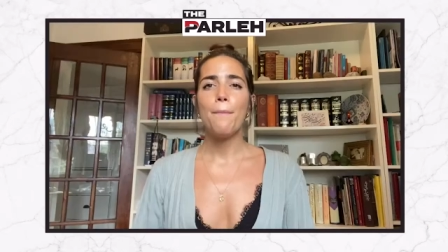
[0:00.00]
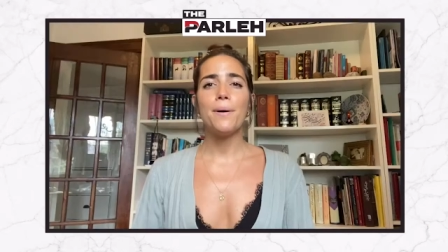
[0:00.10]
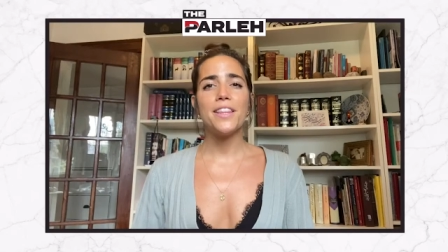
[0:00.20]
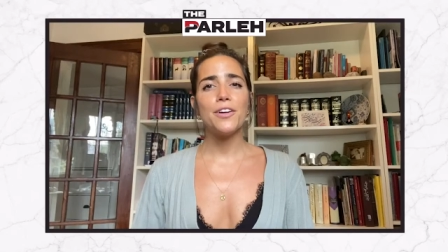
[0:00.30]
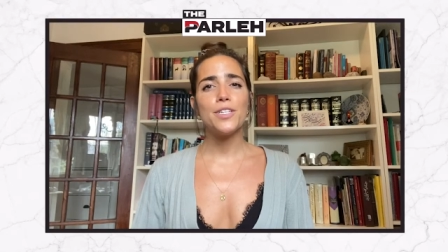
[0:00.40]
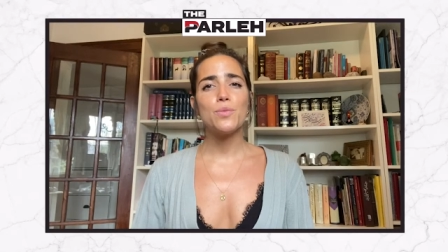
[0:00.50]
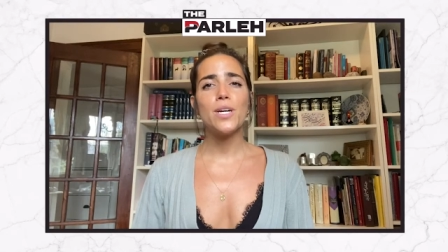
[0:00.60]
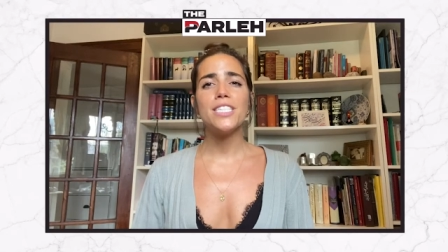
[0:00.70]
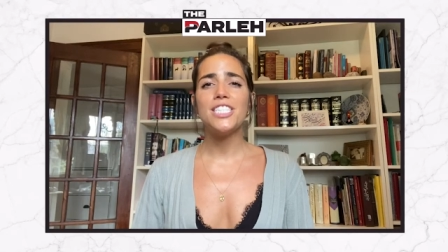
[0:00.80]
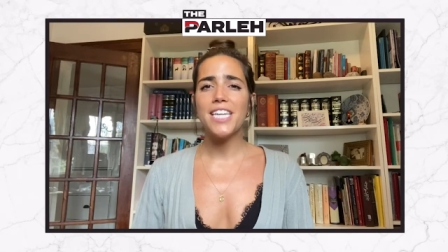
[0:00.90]
But there is
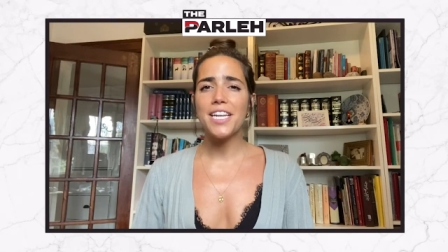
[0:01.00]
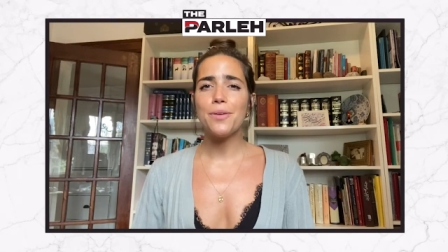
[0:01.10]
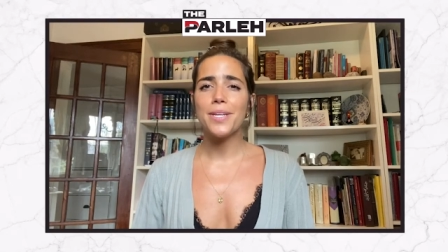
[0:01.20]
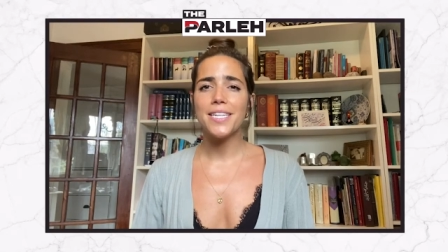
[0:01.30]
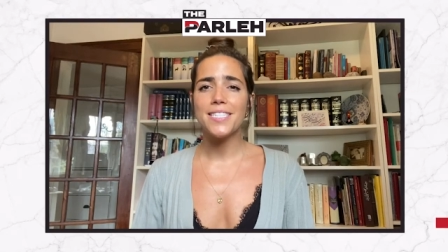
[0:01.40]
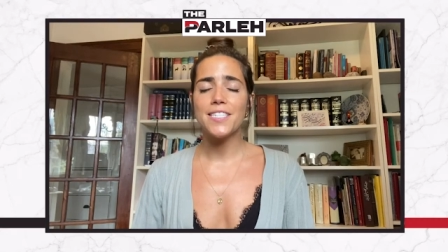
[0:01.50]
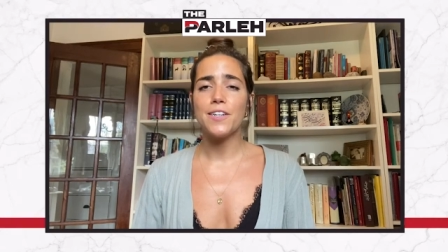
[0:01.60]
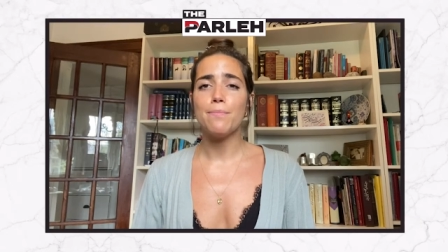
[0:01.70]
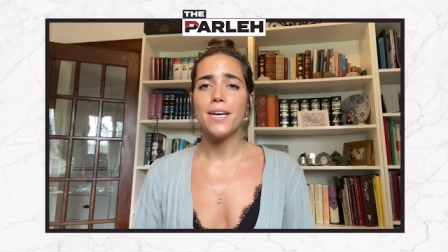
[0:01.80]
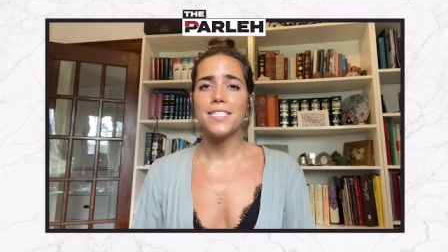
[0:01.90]
one genuine
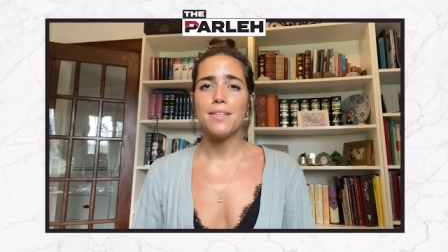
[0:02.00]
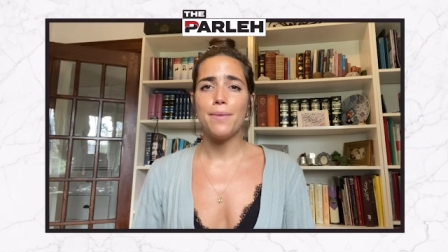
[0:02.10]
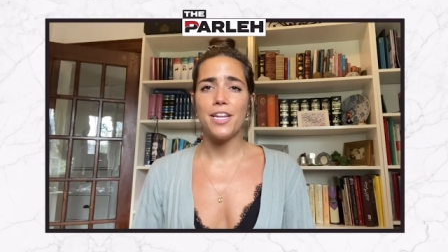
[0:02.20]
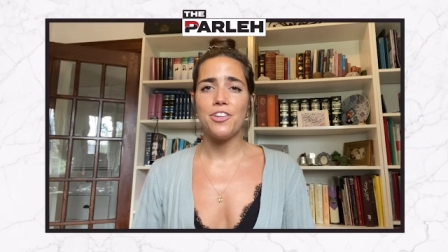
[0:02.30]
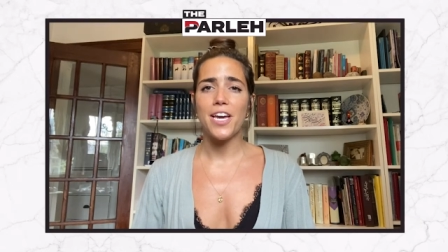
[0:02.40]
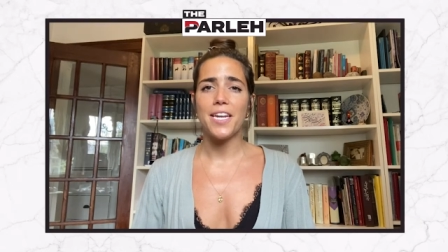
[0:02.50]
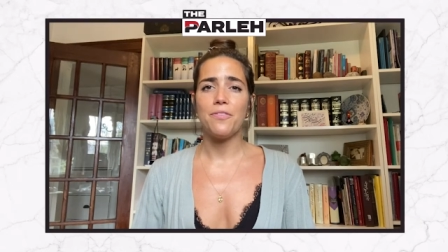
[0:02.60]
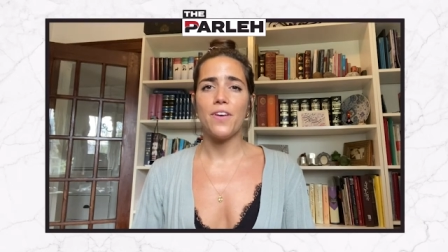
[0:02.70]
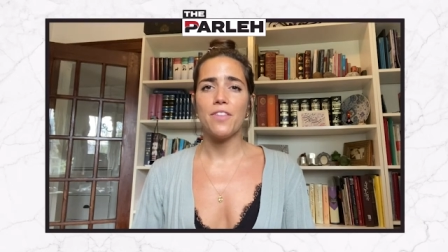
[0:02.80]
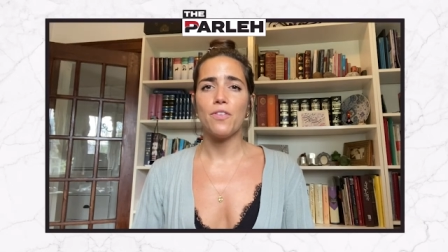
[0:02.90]
concern amongst the Man United
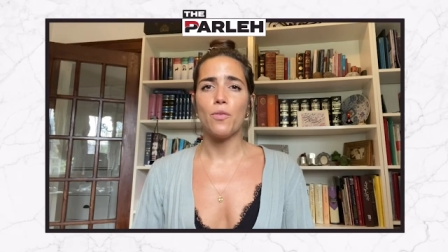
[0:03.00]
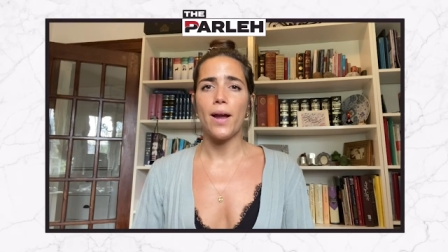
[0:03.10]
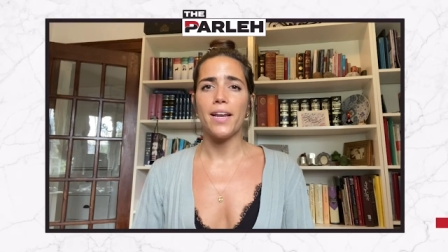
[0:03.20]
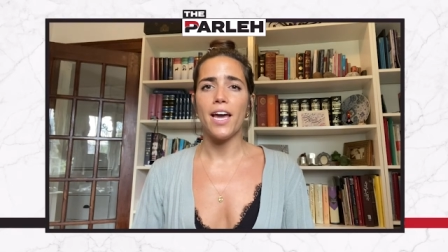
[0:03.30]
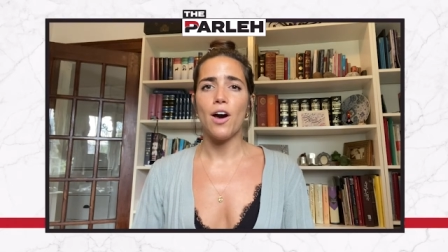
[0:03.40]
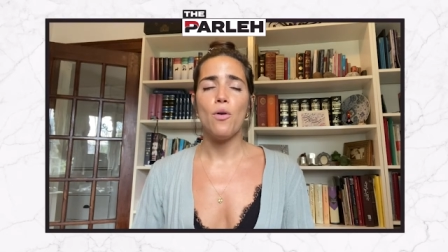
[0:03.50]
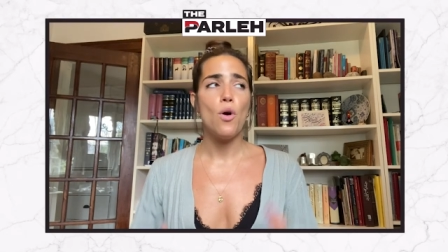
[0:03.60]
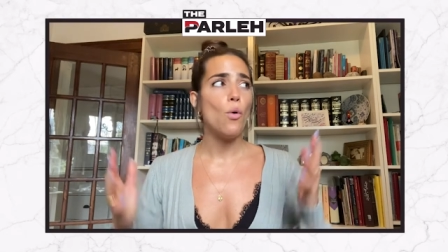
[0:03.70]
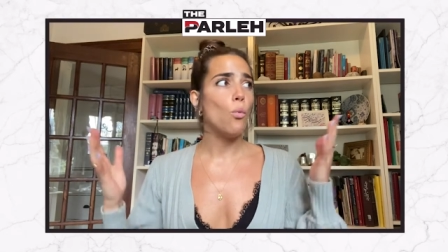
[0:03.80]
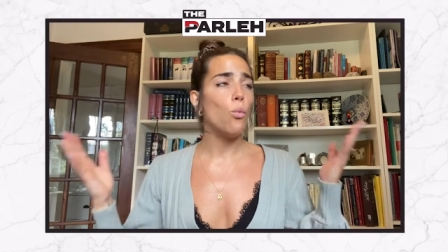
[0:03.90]
faithful right now.
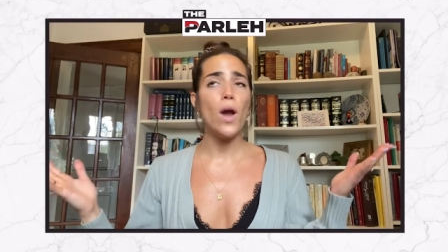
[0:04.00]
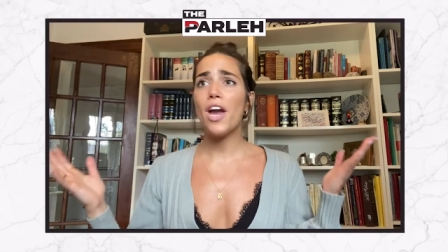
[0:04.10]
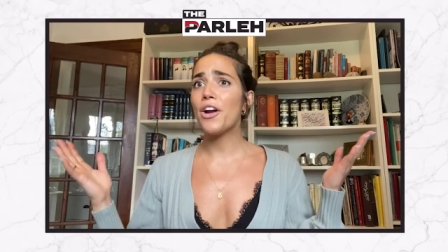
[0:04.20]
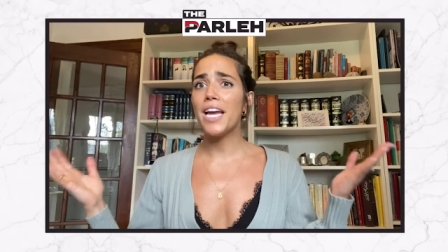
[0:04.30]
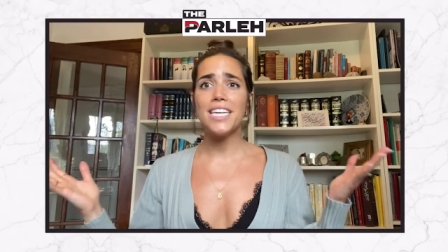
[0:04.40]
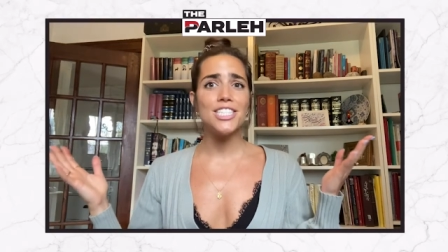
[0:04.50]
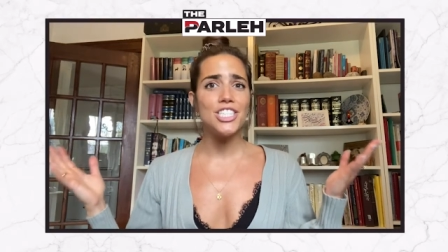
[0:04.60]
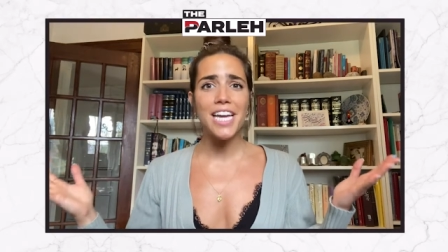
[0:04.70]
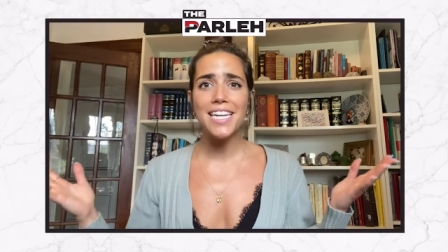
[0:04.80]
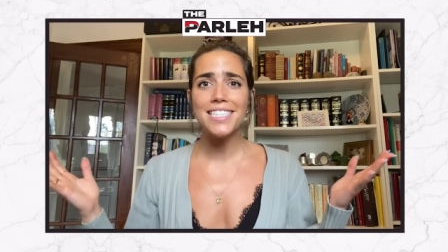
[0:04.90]
Where is
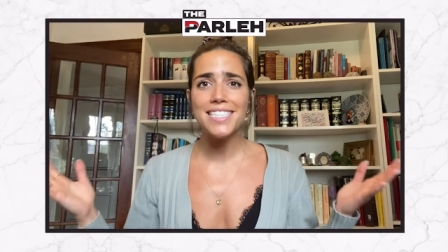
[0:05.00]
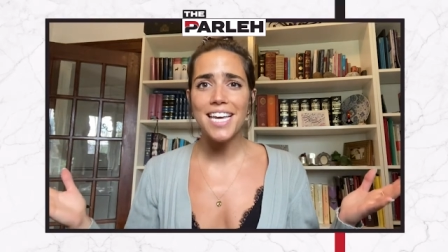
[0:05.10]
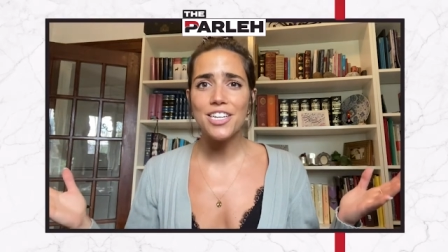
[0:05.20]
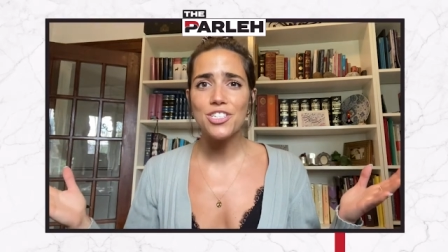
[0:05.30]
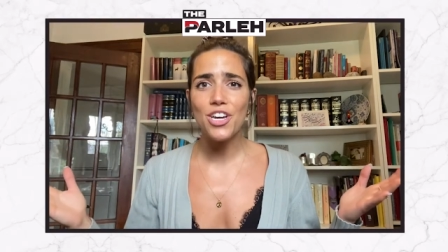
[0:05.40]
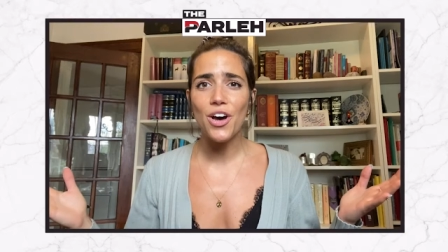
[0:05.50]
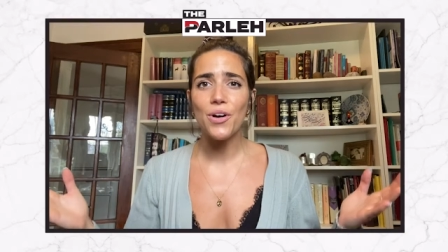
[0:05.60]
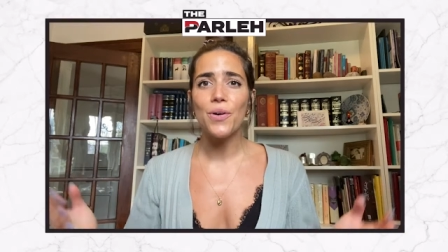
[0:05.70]
Jadon Sancho?